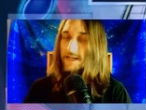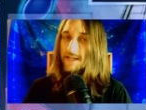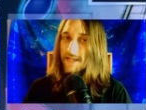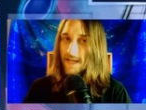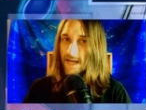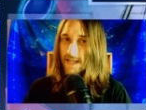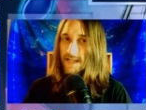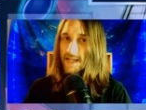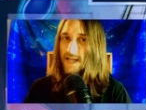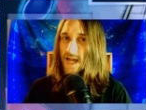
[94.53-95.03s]

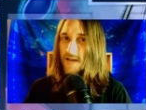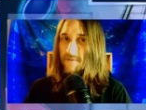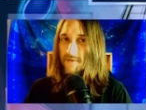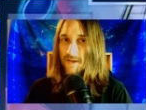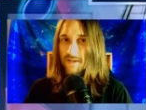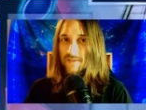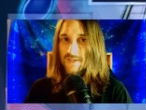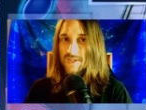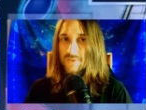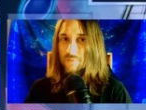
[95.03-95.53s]
I like having
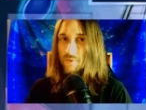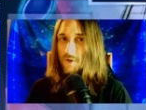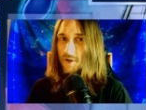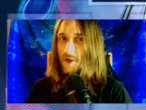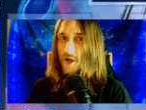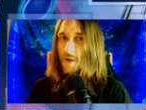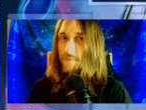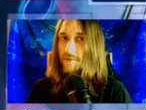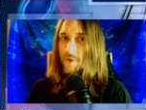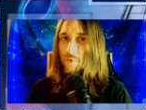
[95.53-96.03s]
at least 1
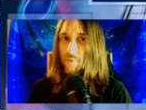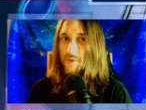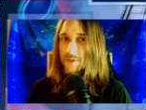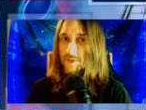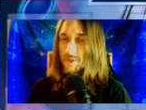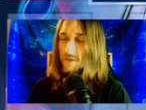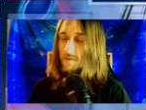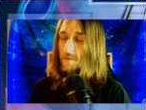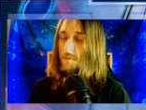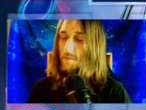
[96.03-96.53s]
copy of
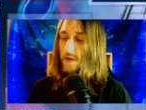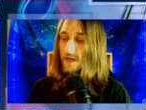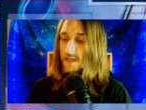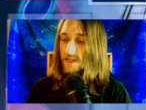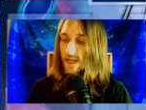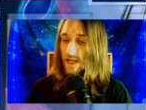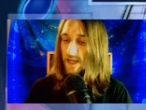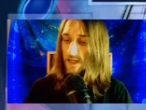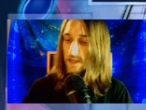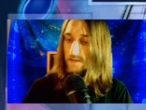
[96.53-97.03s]
Wizard in the main
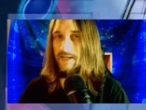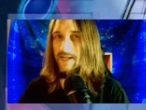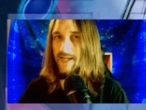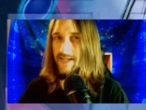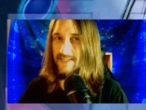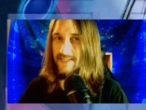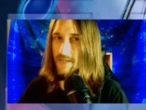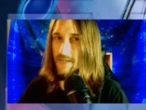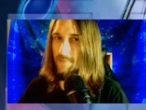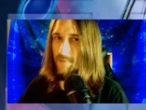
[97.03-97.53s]
deck.
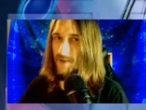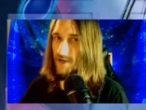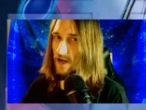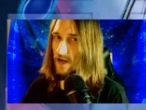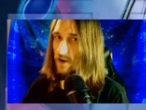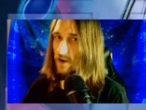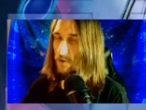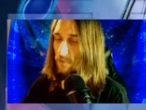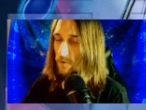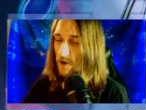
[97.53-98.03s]
Next up, we got
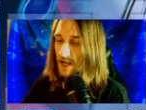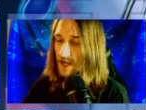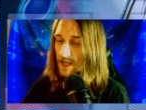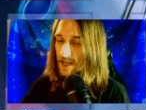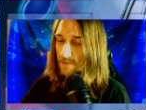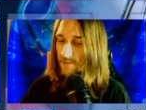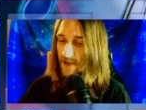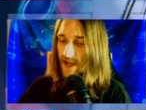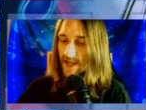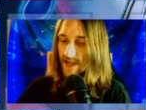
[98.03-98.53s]
our
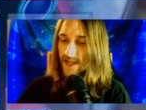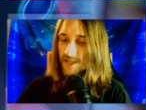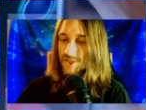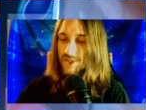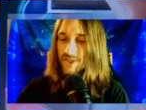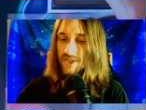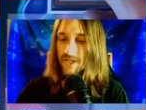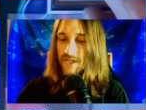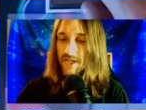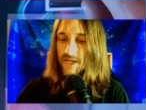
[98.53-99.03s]
Rokket package
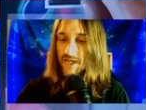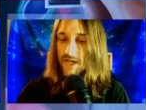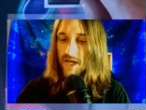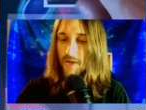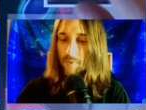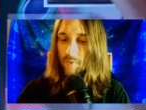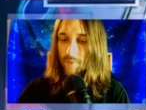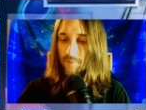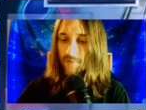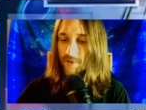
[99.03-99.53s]
in here, and
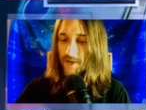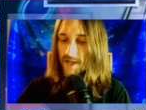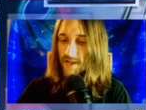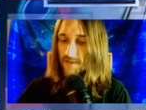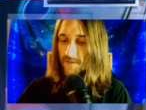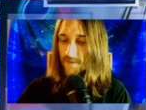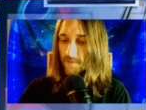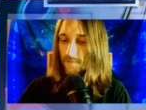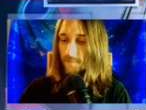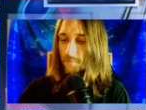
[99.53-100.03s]
we're playing
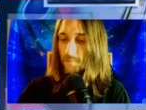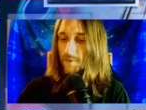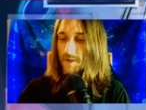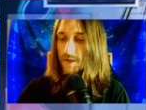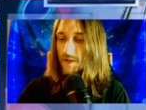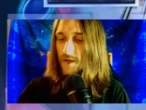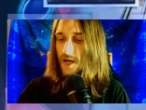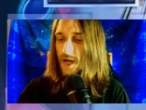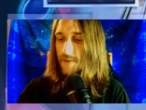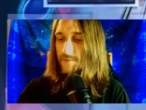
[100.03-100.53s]
3
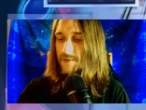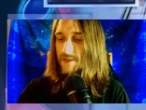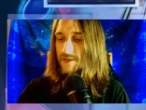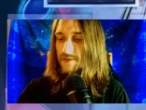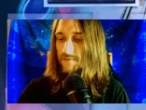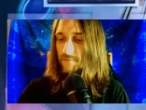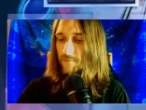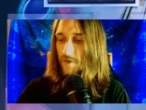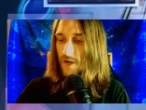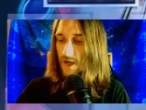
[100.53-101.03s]
copies
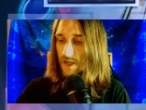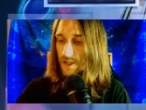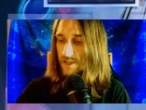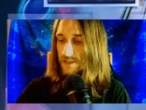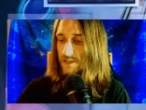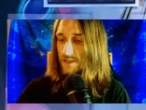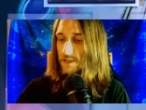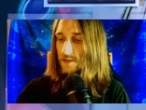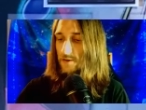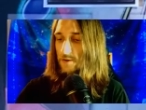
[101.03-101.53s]
of Rokket
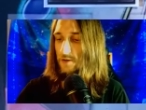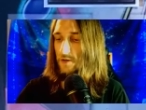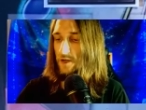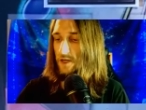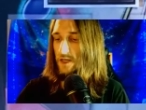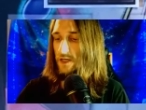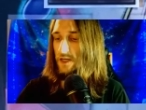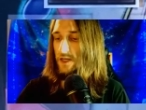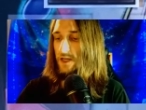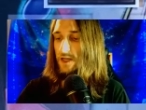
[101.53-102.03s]

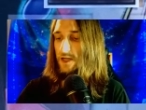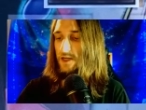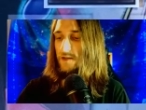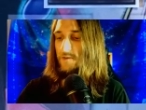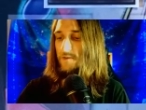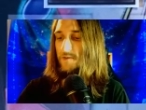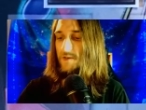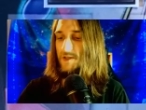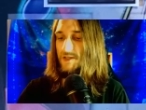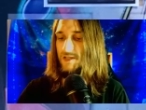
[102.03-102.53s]
Synchron.
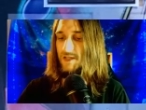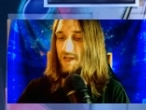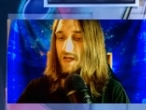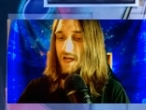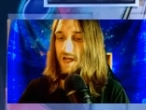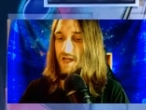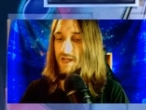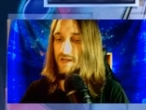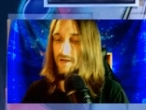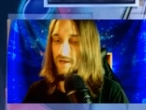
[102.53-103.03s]
This
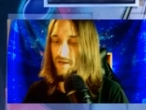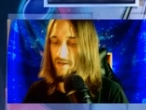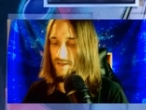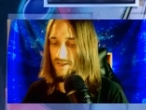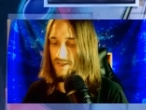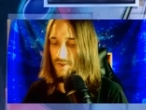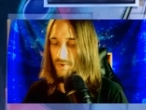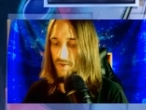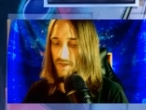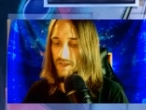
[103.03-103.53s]
guy,
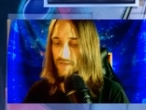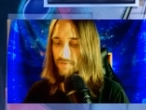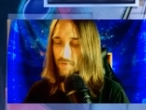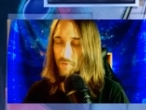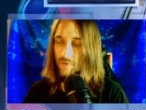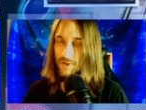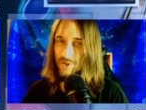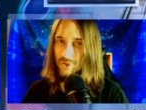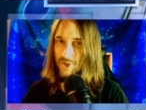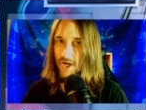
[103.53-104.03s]
also a level
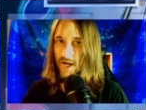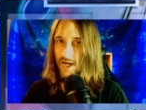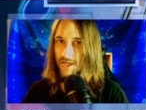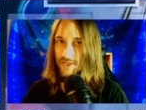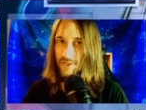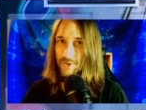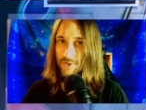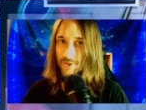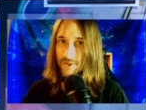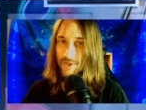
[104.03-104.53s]
1 Dragon
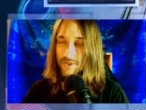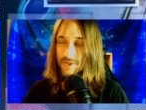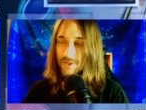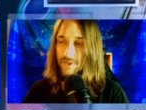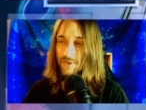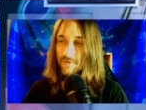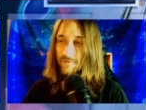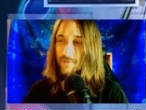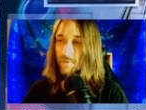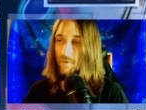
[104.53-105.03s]
Tuner,
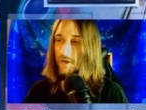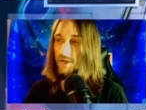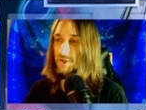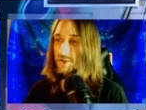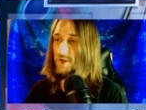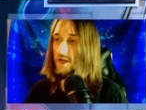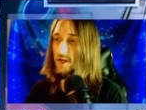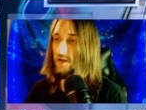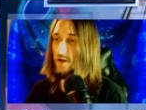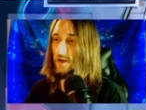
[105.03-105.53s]
so if you want to
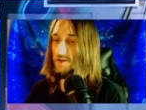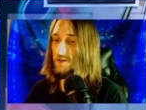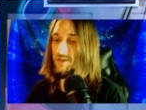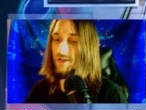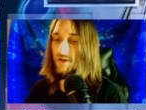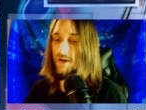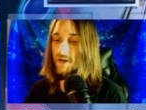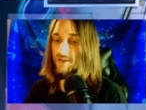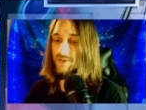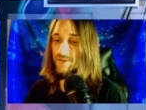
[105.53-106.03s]
try Cards of
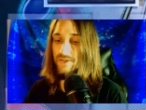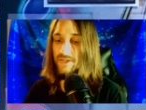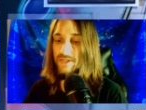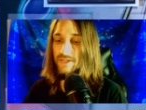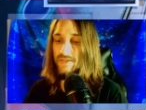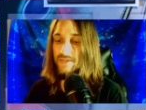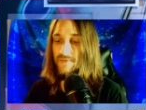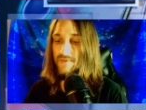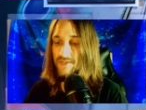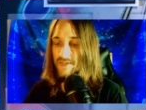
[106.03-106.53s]

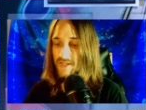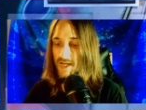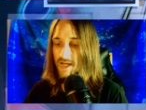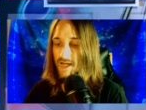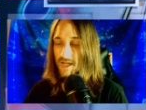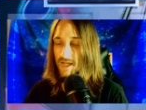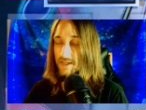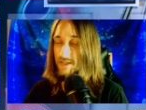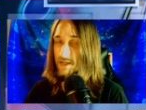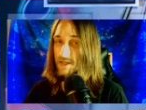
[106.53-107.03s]
Consonance in this
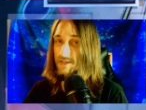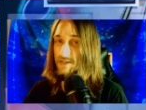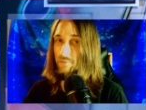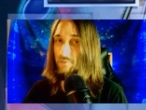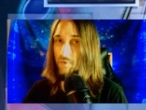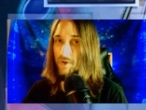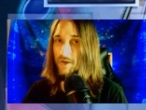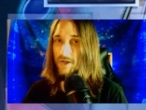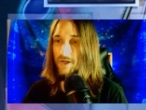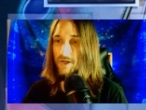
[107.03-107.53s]
deck, it does
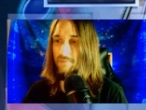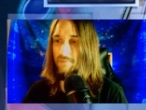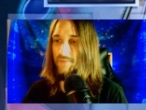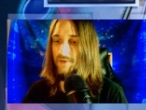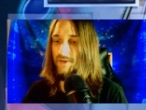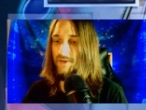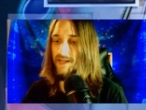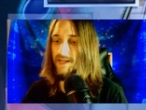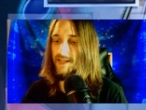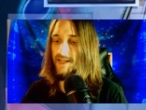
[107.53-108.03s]
work,
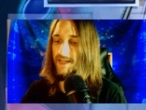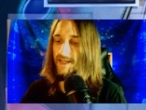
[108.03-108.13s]
but